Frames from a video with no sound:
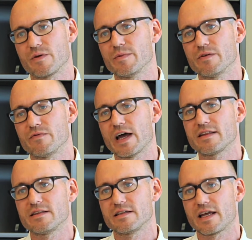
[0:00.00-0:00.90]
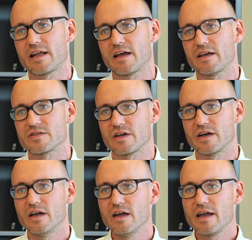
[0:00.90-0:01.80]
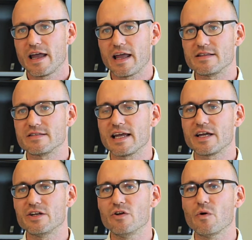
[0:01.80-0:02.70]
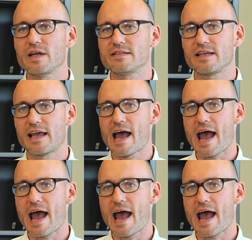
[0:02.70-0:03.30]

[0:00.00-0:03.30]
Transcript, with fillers: from the fact that the data is a, it's like a noisy